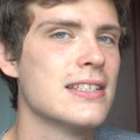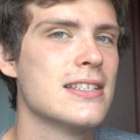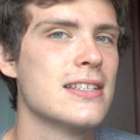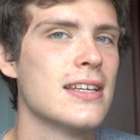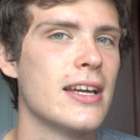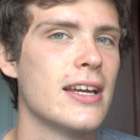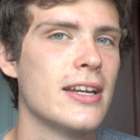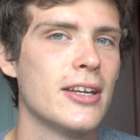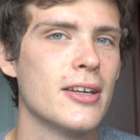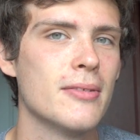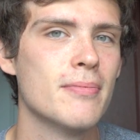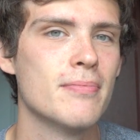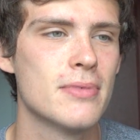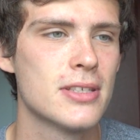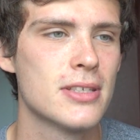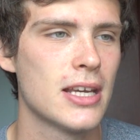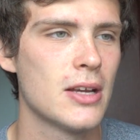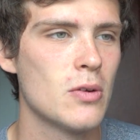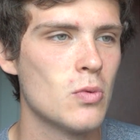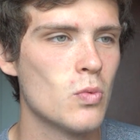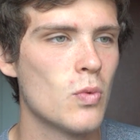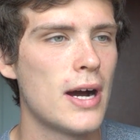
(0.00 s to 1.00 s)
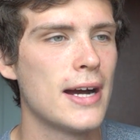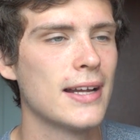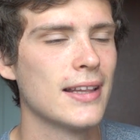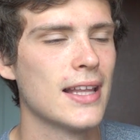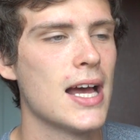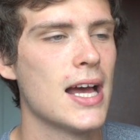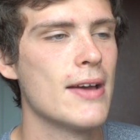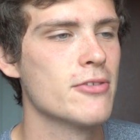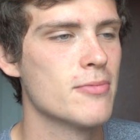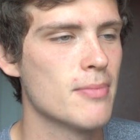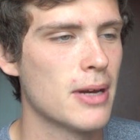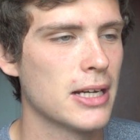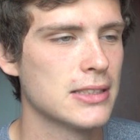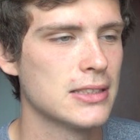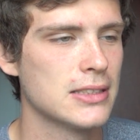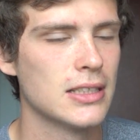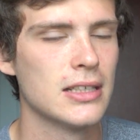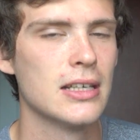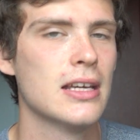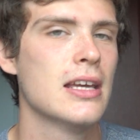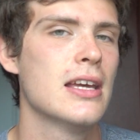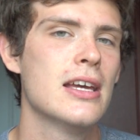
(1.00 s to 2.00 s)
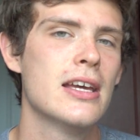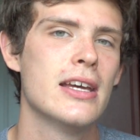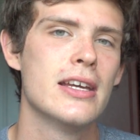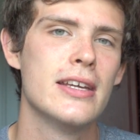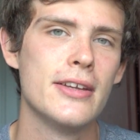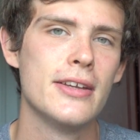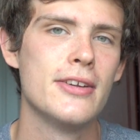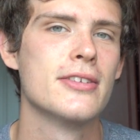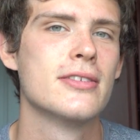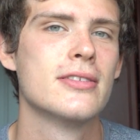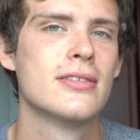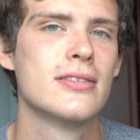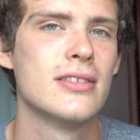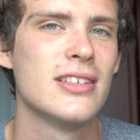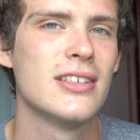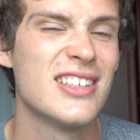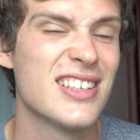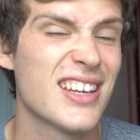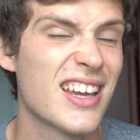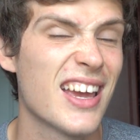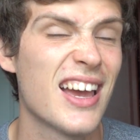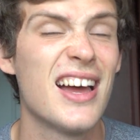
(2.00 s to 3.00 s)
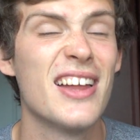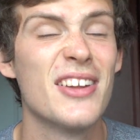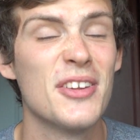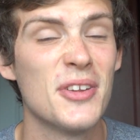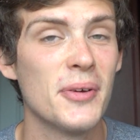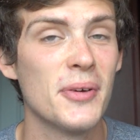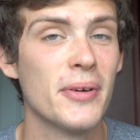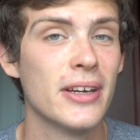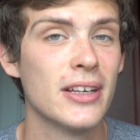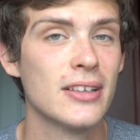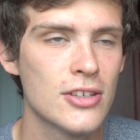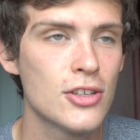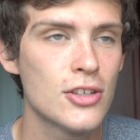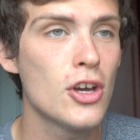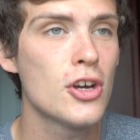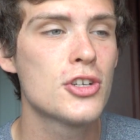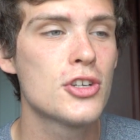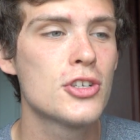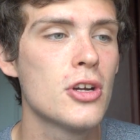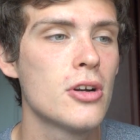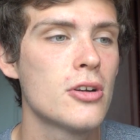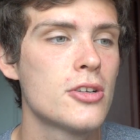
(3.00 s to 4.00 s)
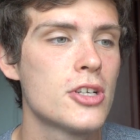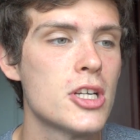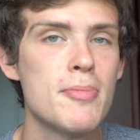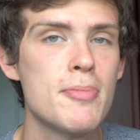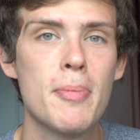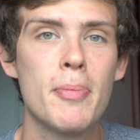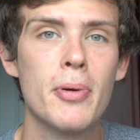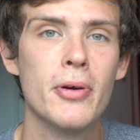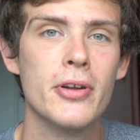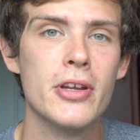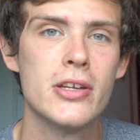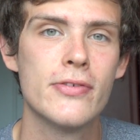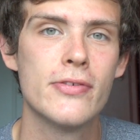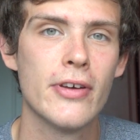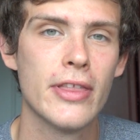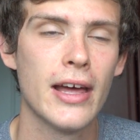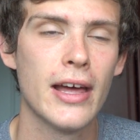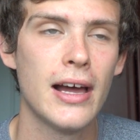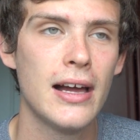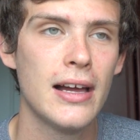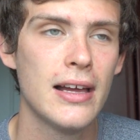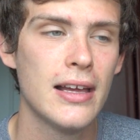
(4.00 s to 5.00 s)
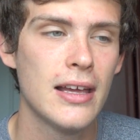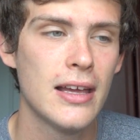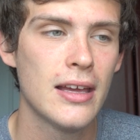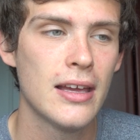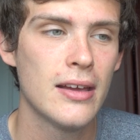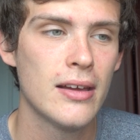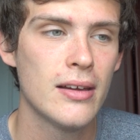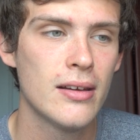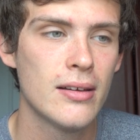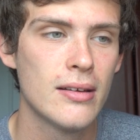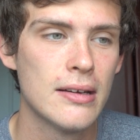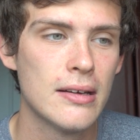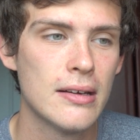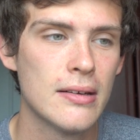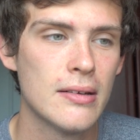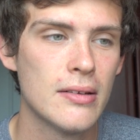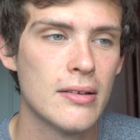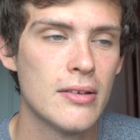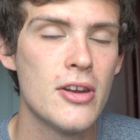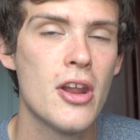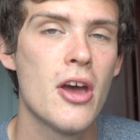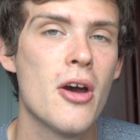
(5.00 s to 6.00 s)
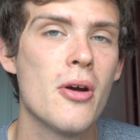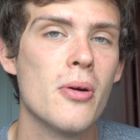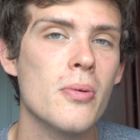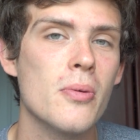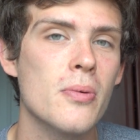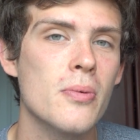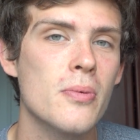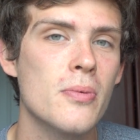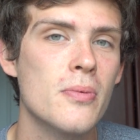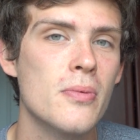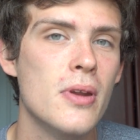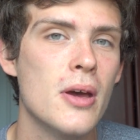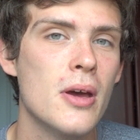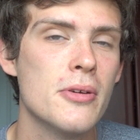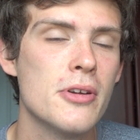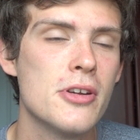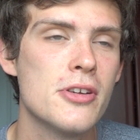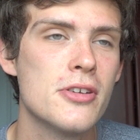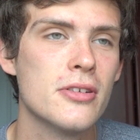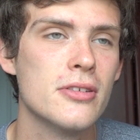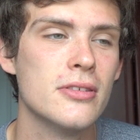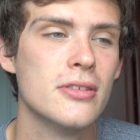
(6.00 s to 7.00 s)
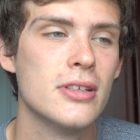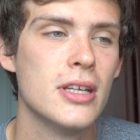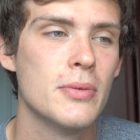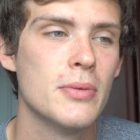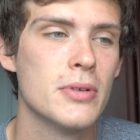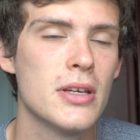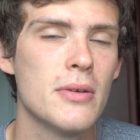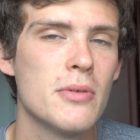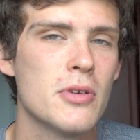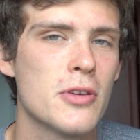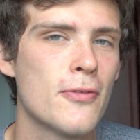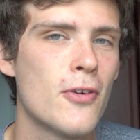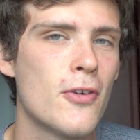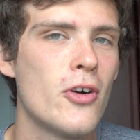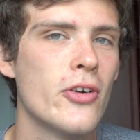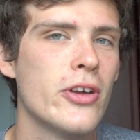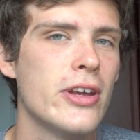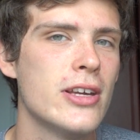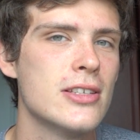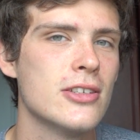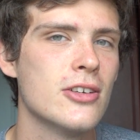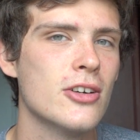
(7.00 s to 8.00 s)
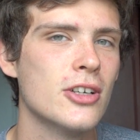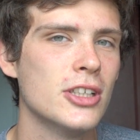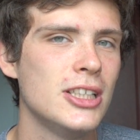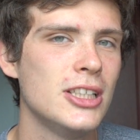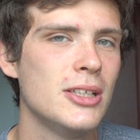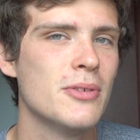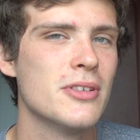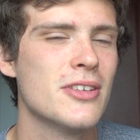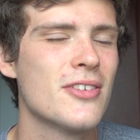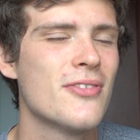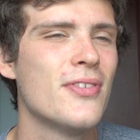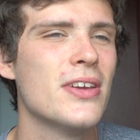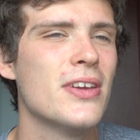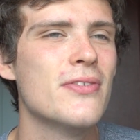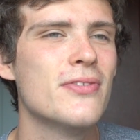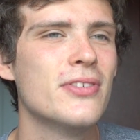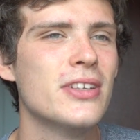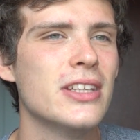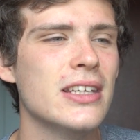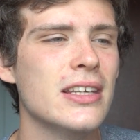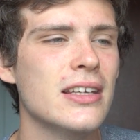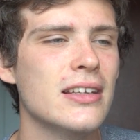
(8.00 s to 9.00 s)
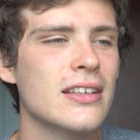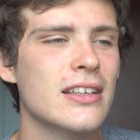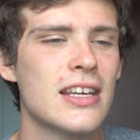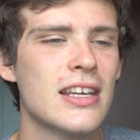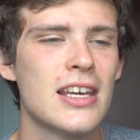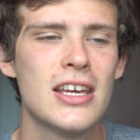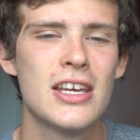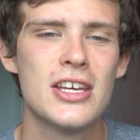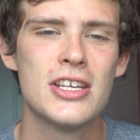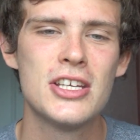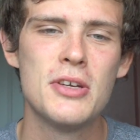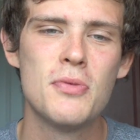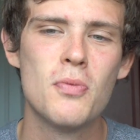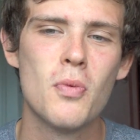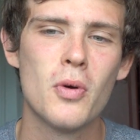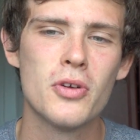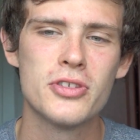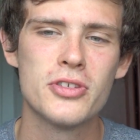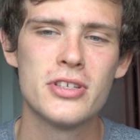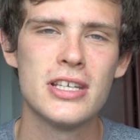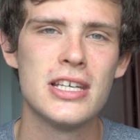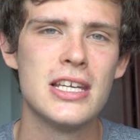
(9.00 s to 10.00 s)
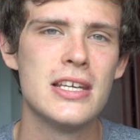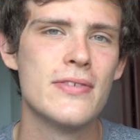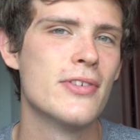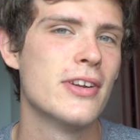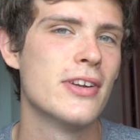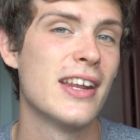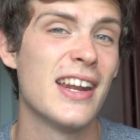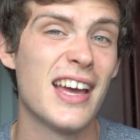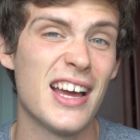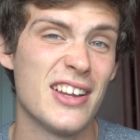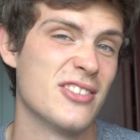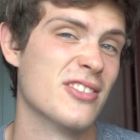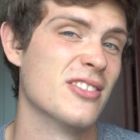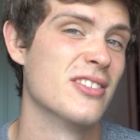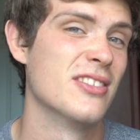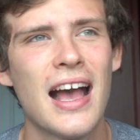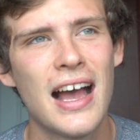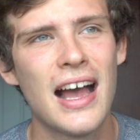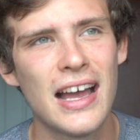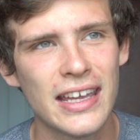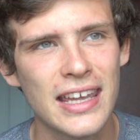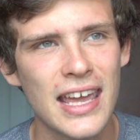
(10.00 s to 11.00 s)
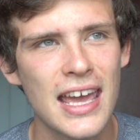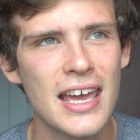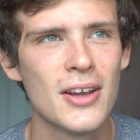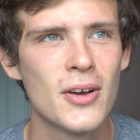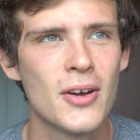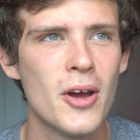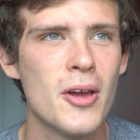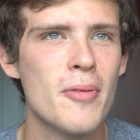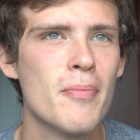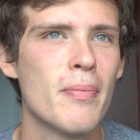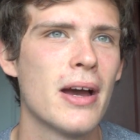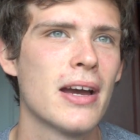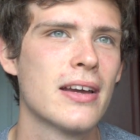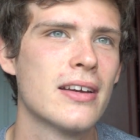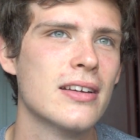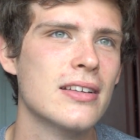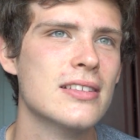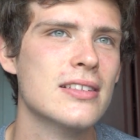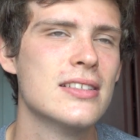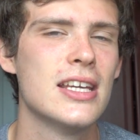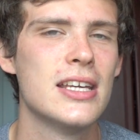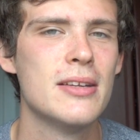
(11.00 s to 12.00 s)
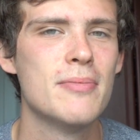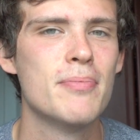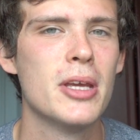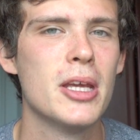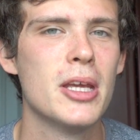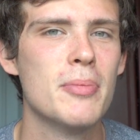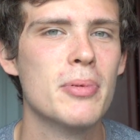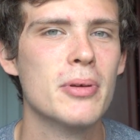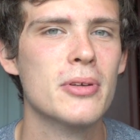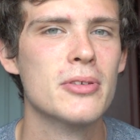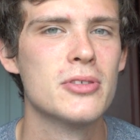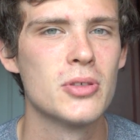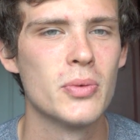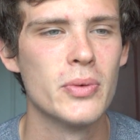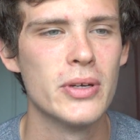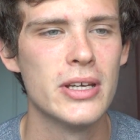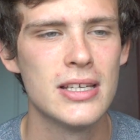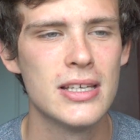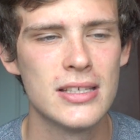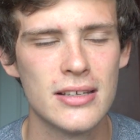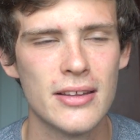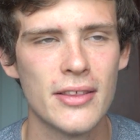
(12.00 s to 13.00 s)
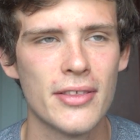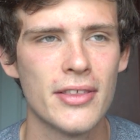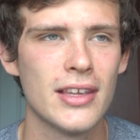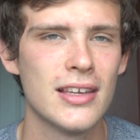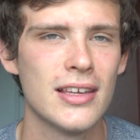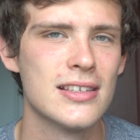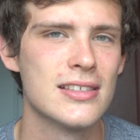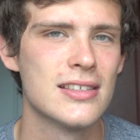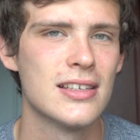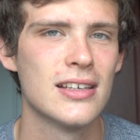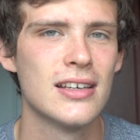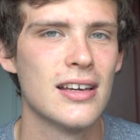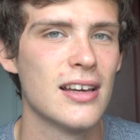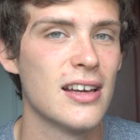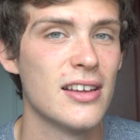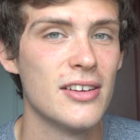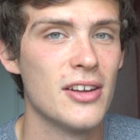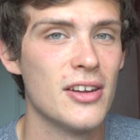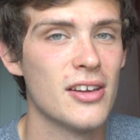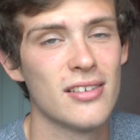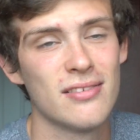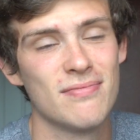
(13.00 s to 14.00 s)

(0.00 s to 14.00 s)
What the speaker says: Stadium saying white lives matter, you can't do it. So should she be punished for that? No, she shouldn't. It was 4 years ago, she was 15. She wasn't even an adult. I get going back and seeing people's tweets and things that are